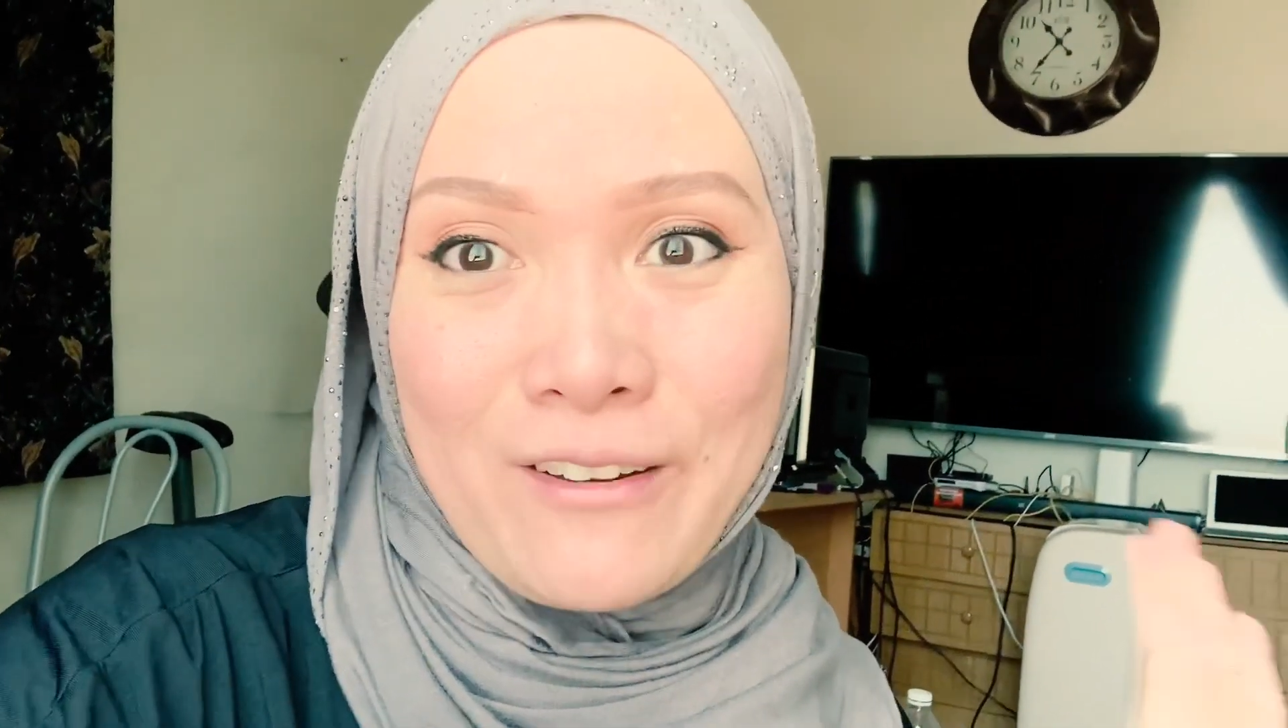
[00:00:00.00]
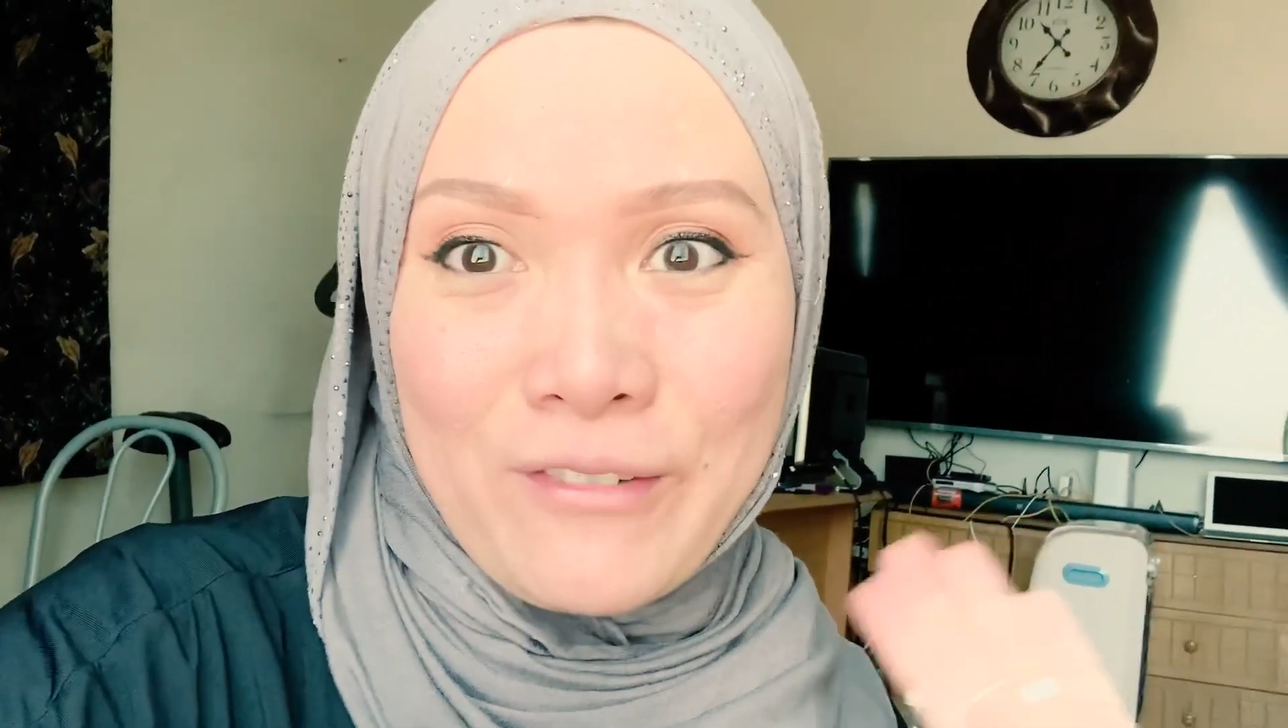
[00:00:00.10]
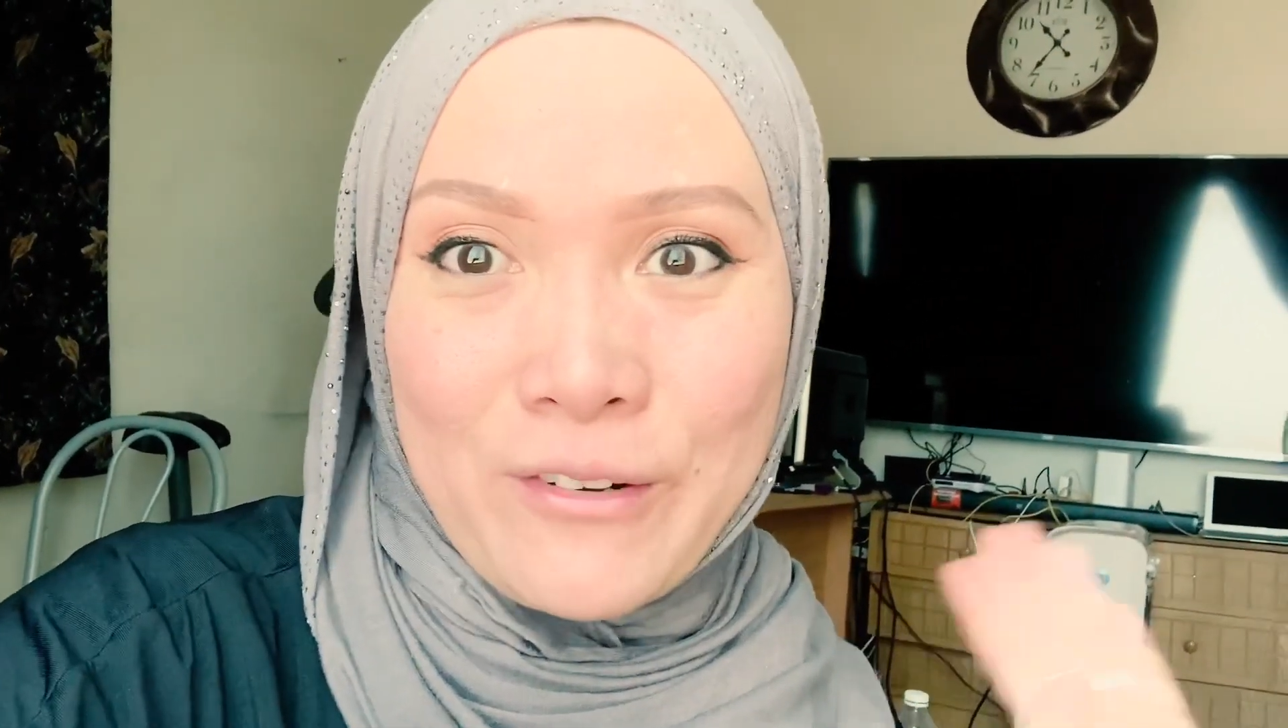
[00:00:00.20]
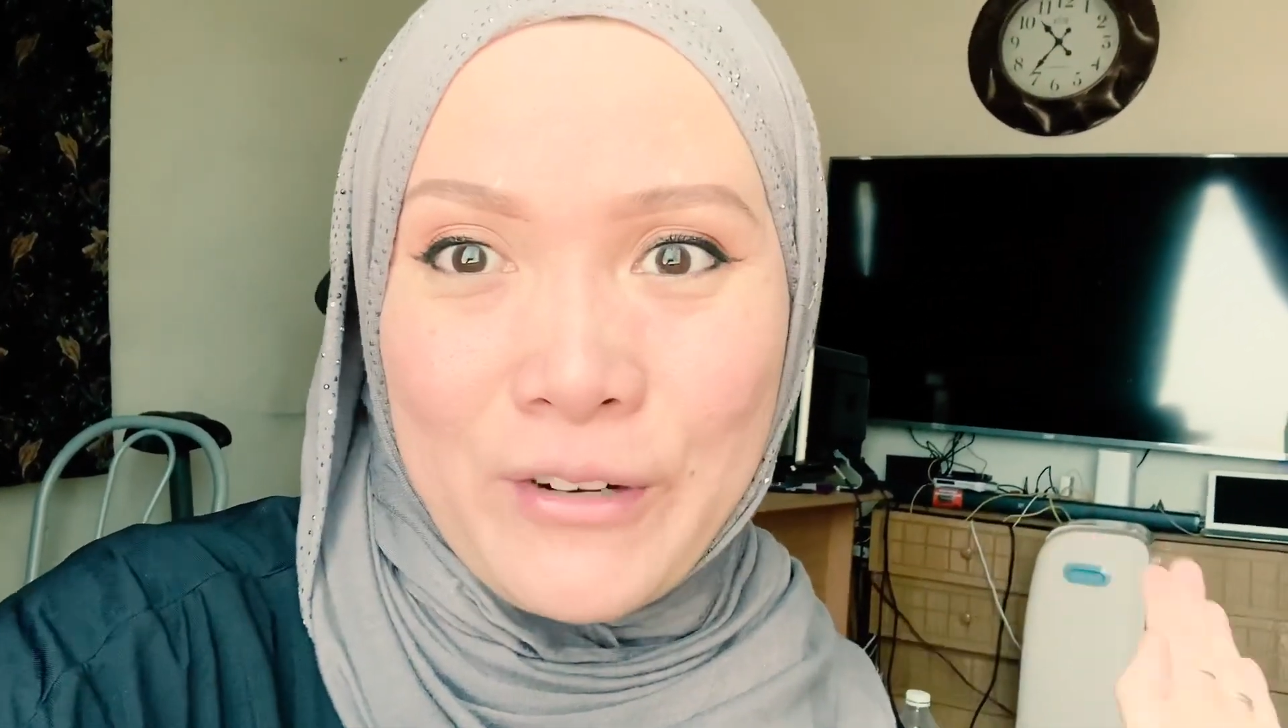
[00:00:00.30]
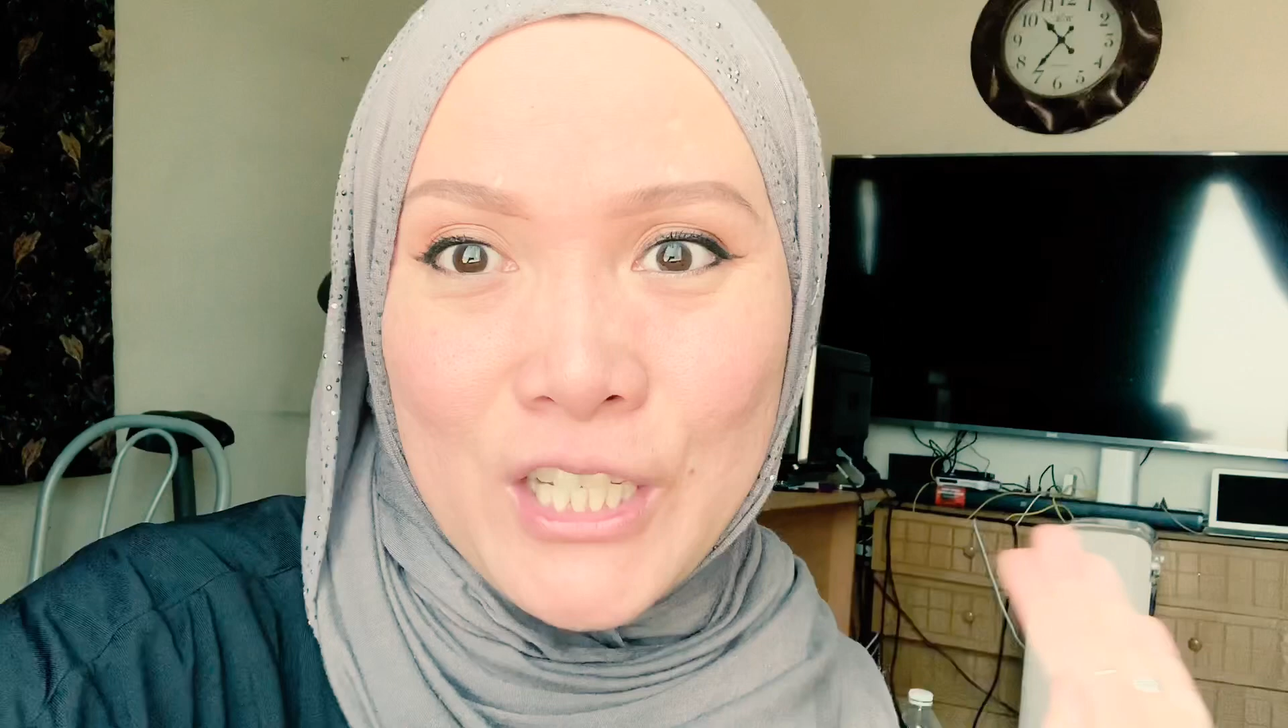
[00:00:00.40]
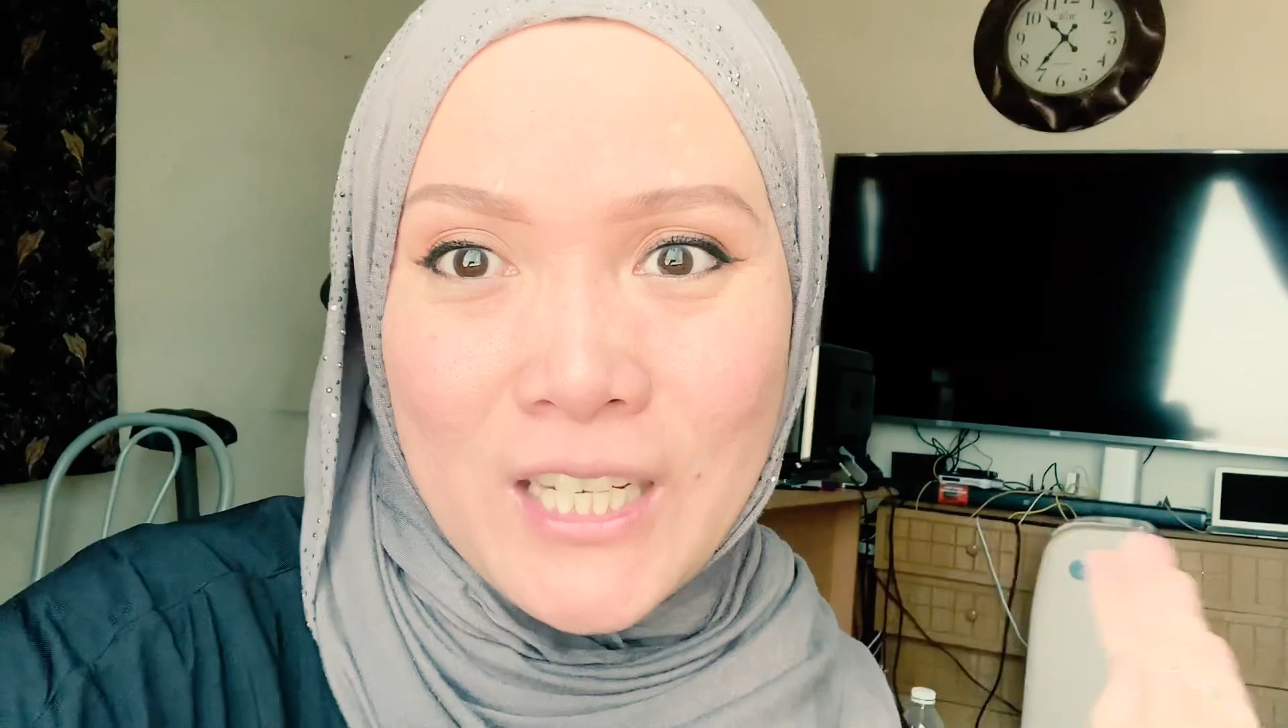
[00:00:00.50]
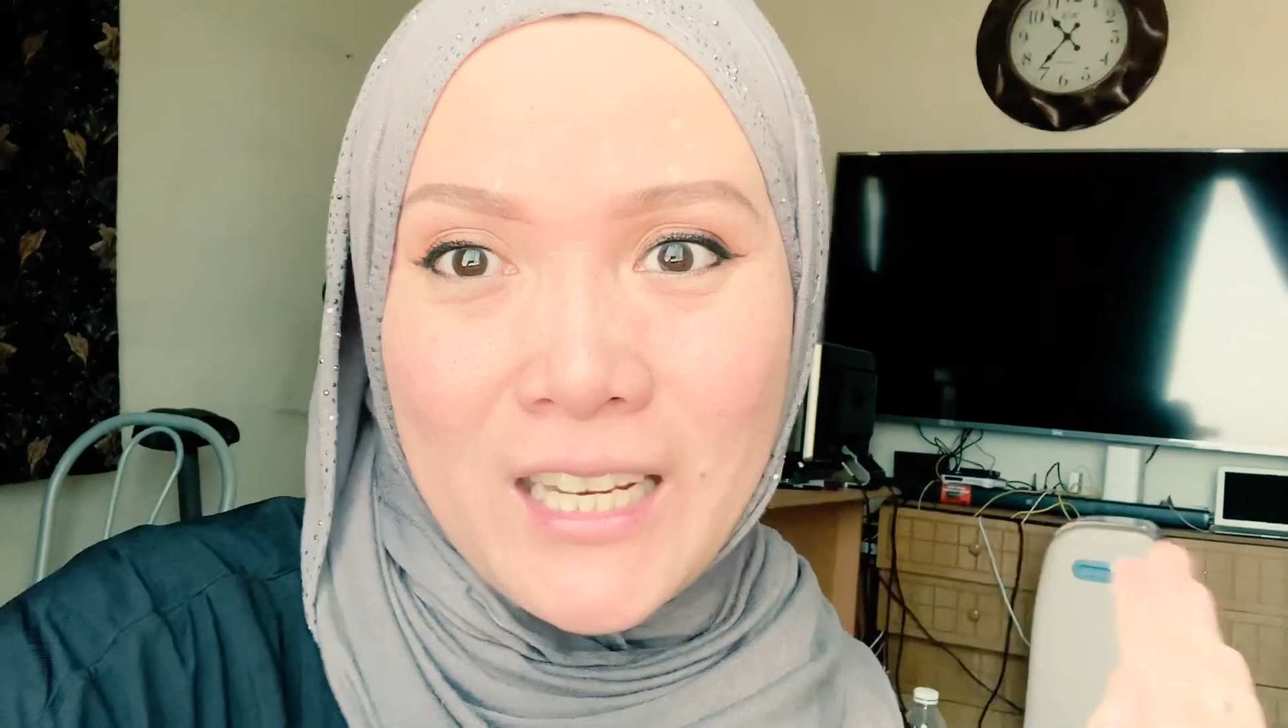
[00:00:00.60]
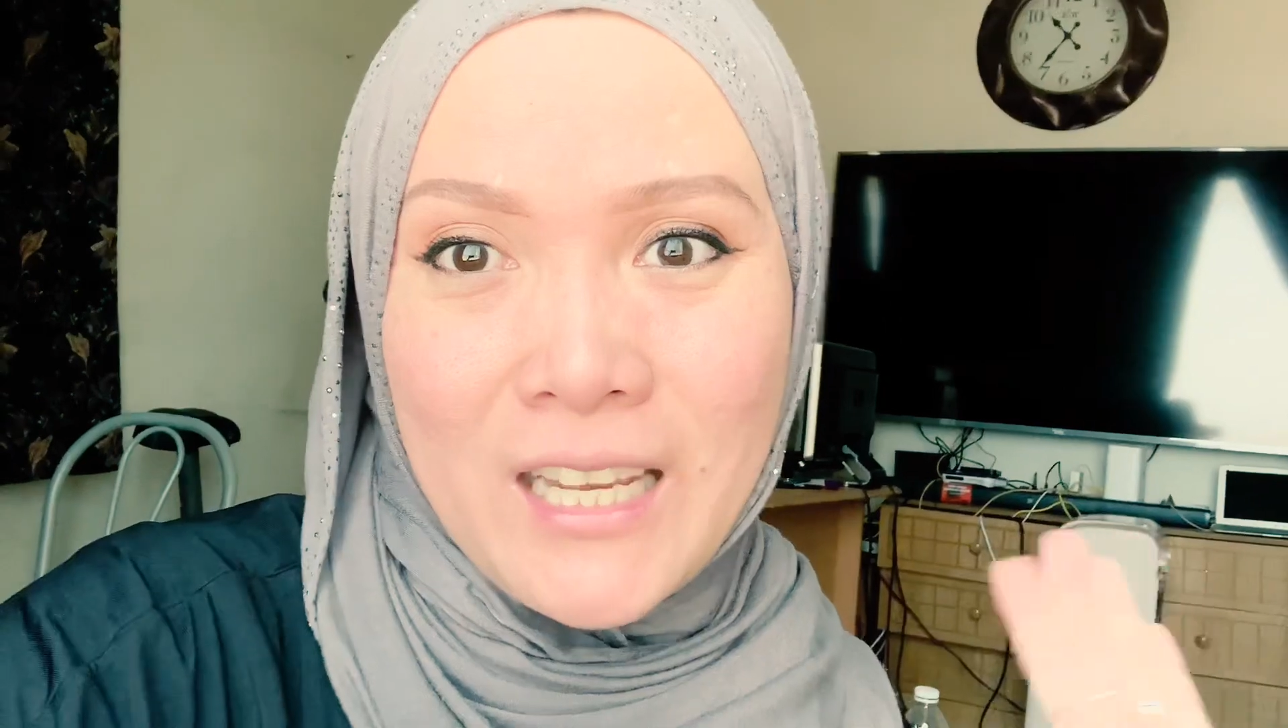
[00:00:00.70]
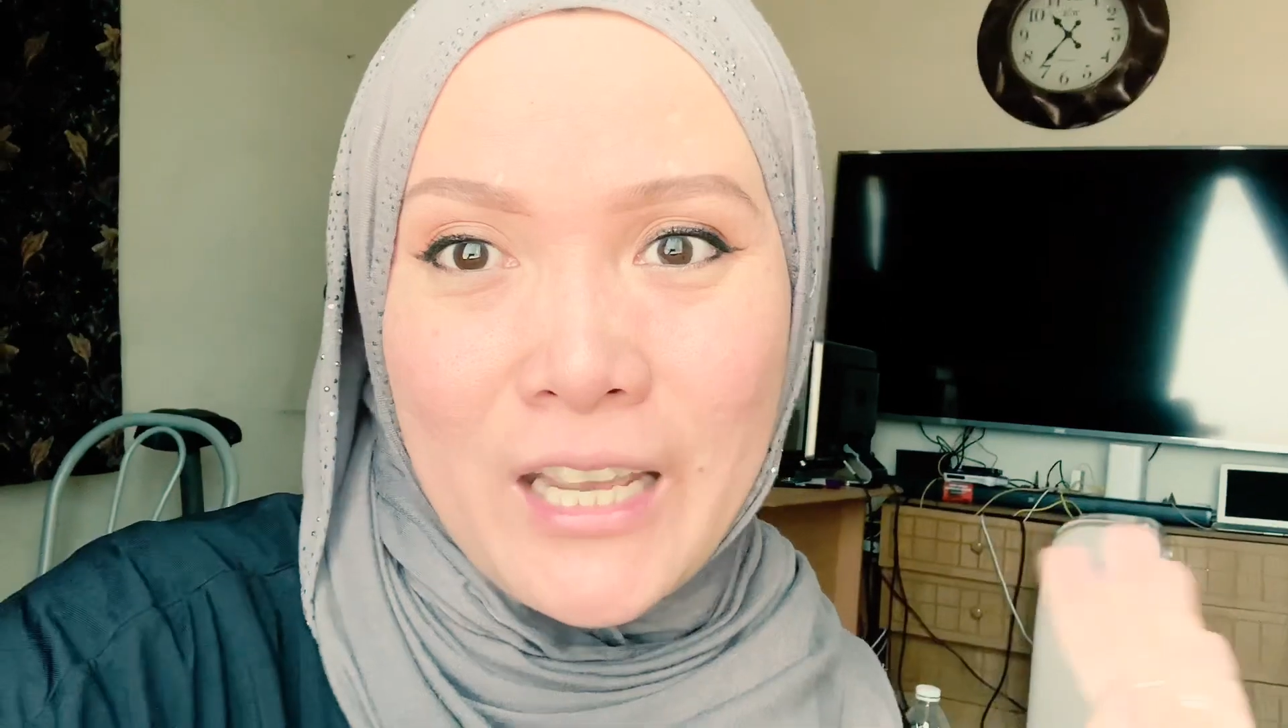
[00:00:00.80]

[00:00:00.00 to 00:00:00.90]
for watching.